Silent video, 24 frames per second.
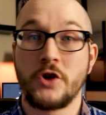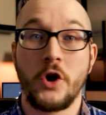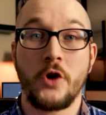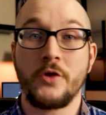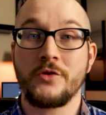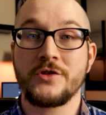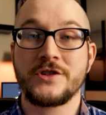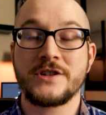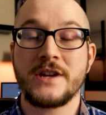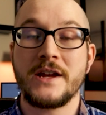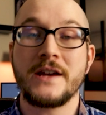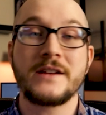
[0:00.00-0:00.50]

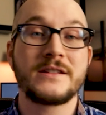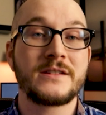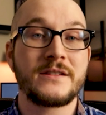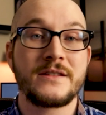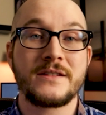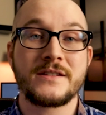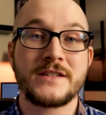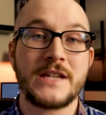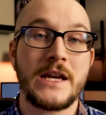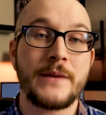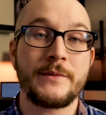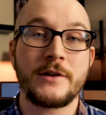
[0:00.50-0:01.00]
garter snakes in
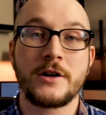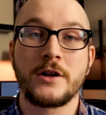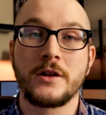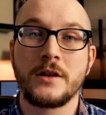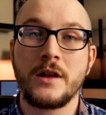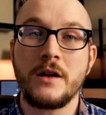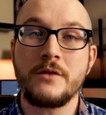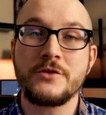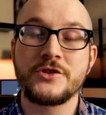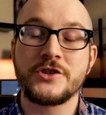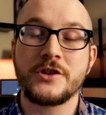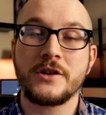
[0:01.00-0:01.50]
the same
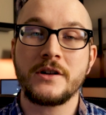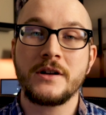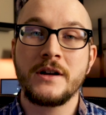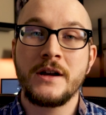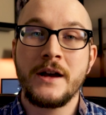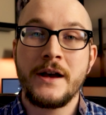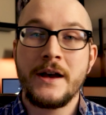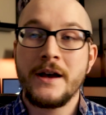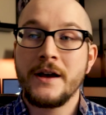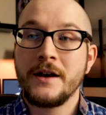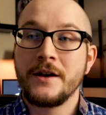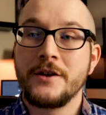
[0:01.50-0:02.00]
enclosure,
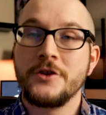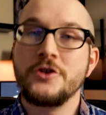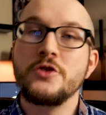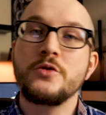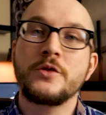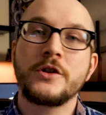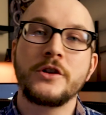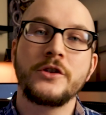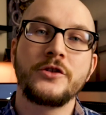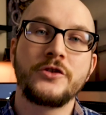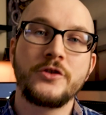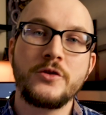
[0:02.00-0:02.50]

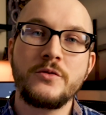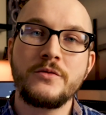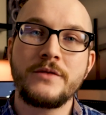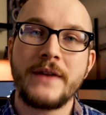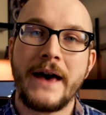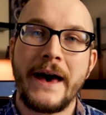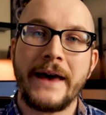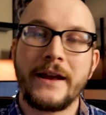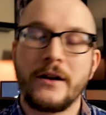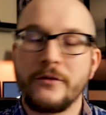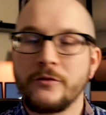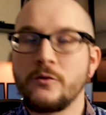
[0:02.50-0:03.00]
you can do
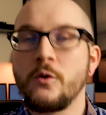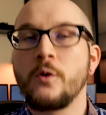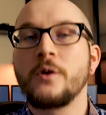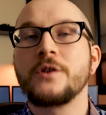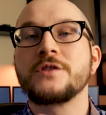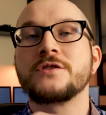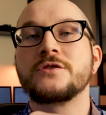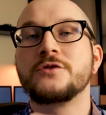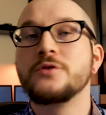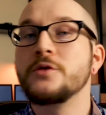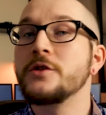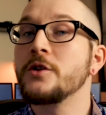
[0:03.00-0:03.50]
that. Of
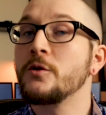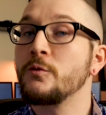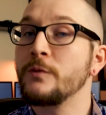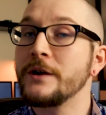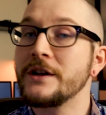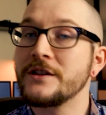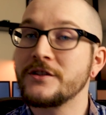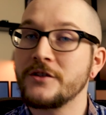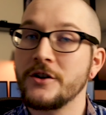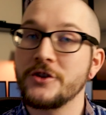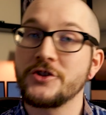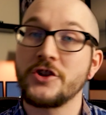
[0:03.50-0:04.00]
course, do your
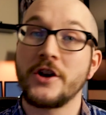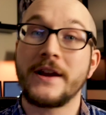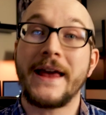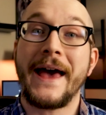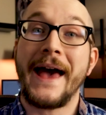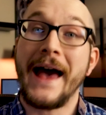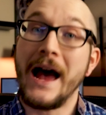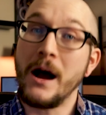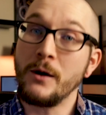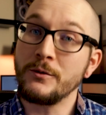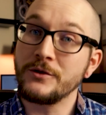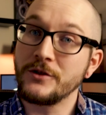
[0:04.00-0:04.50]
research on
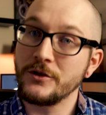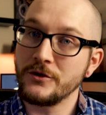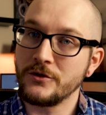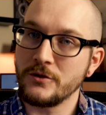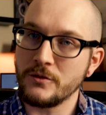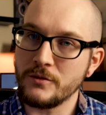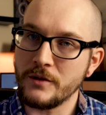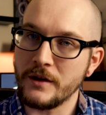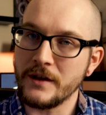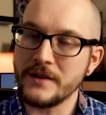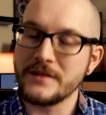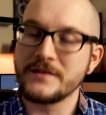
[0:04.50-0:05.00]
how to
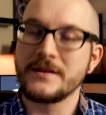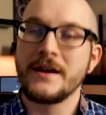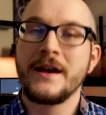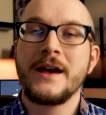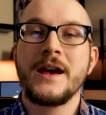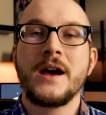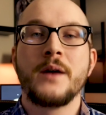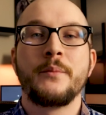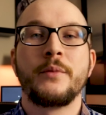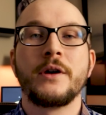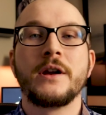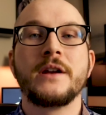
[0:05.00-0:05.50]
do this,
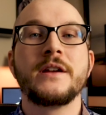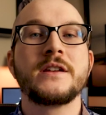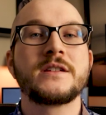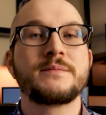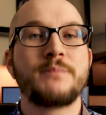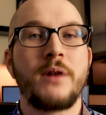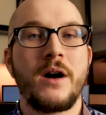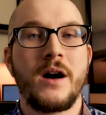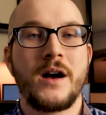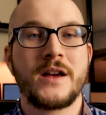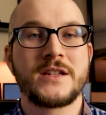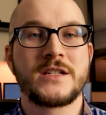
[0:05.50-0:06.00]
but it
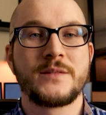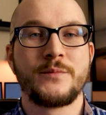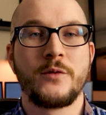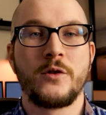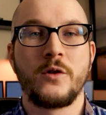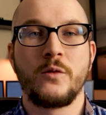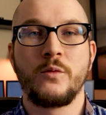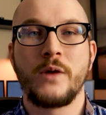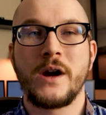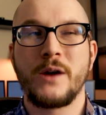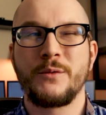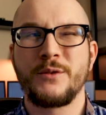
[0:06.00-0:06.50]
is
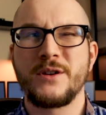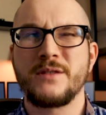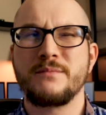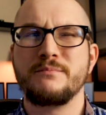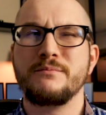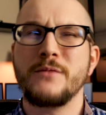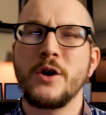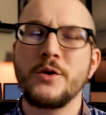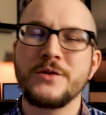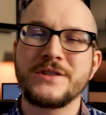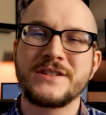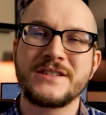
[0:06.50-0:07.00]
possible, where with
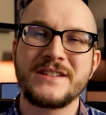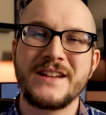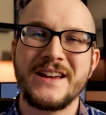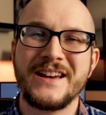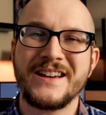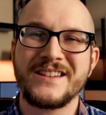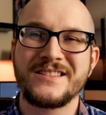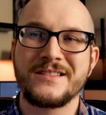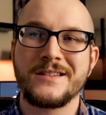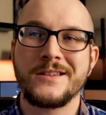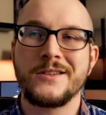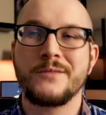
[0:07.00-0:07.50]
most
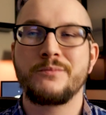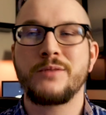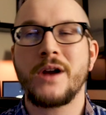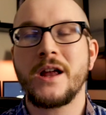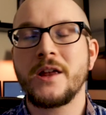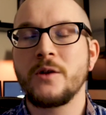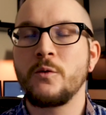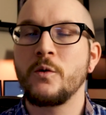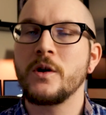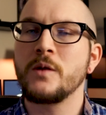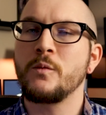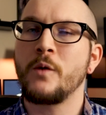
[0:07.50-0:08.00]
snakes, you
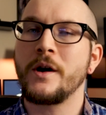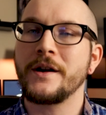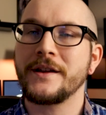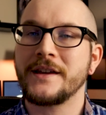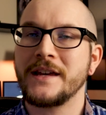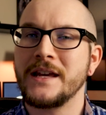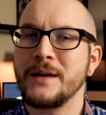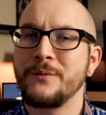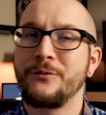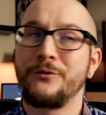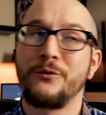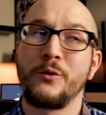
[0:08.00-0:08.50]
probably wouldn't want
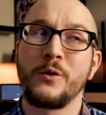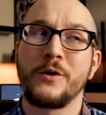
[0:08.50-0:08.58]
to keep